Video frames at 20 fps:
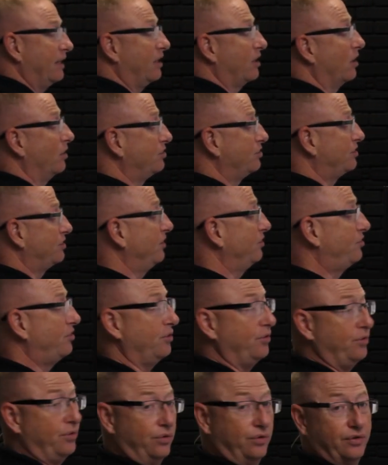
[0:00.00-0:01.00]
goes
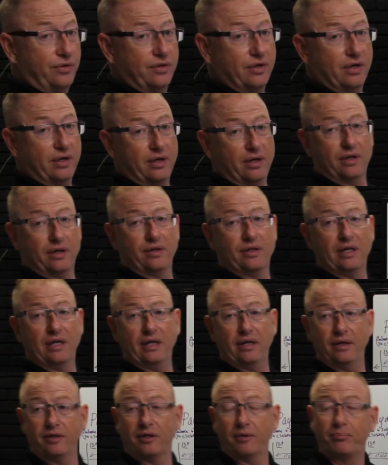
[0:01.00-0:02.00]
into
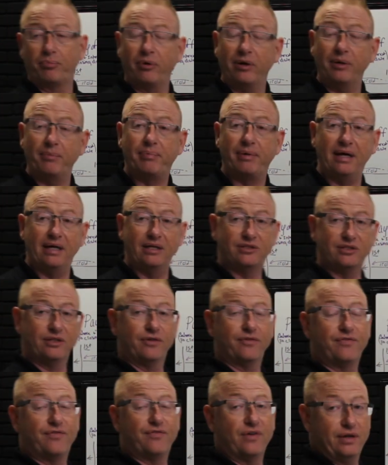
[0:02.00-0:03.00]
the prepaids
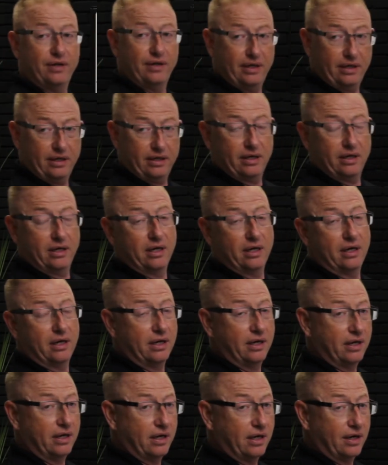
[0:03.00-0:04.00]
and the funding
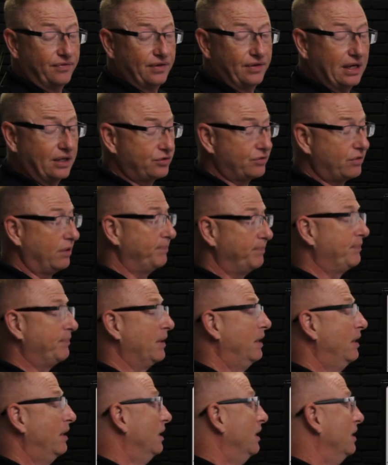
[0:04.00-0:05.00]
of the escrow.
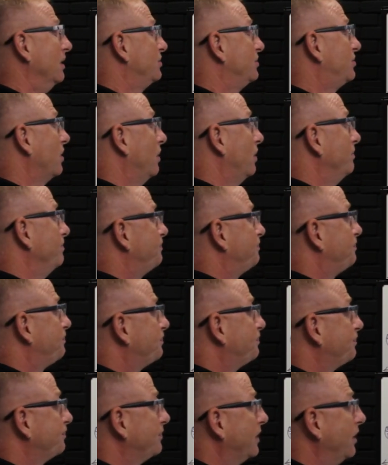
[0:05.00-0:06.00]
So
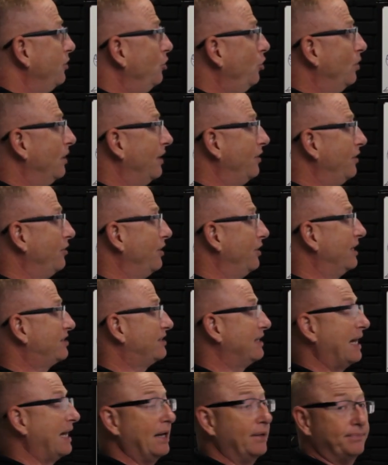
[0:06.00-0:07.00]
new lender
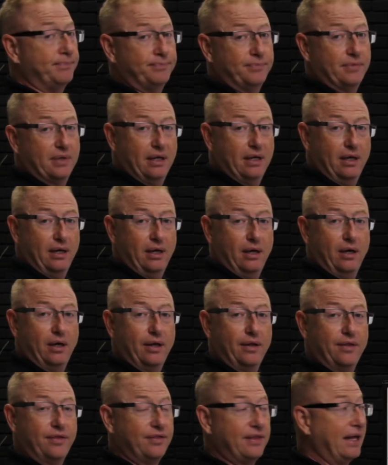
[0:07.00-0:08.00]
gets that.
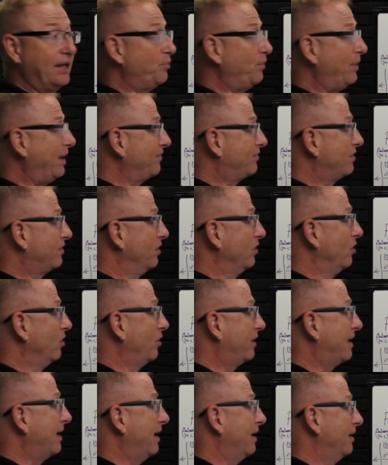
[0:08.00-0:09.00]
Then we have to
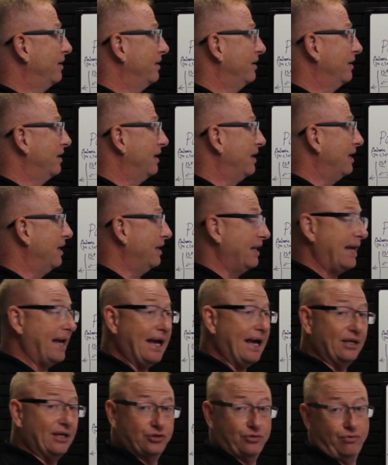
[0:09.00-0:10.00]
look at
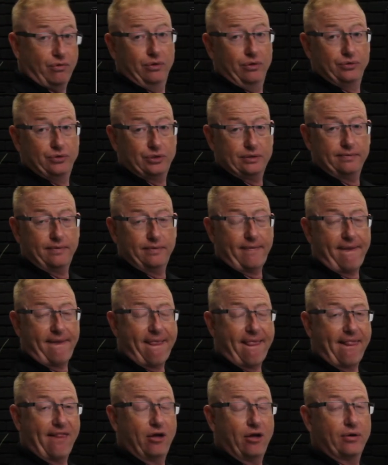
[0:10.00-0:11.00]
escrows.
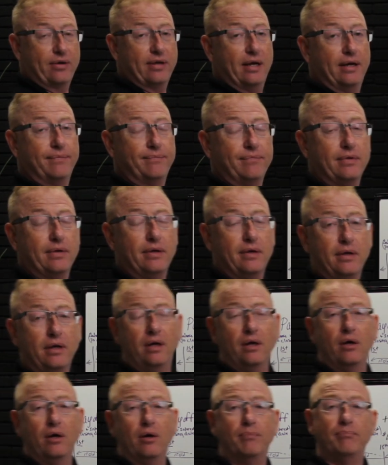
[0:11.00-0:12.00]
Okay,
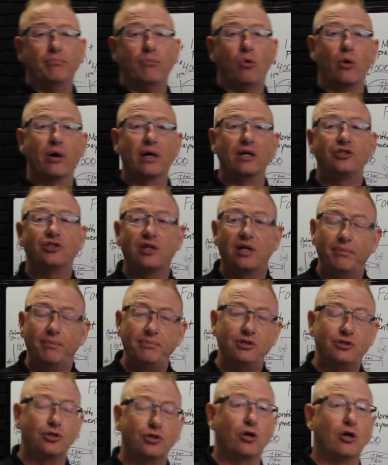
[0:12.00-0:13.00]
mortgage
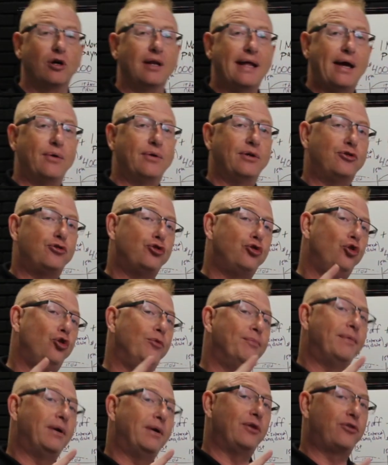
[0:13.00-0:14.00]
companies are allowed a
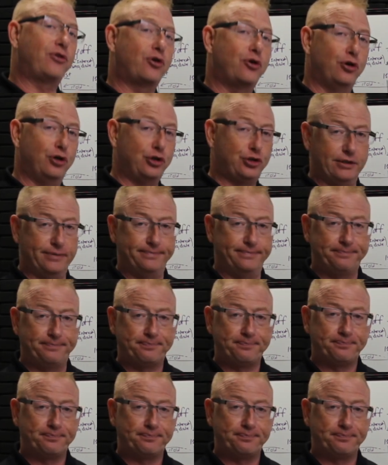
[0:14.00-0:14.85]
2-month cushion.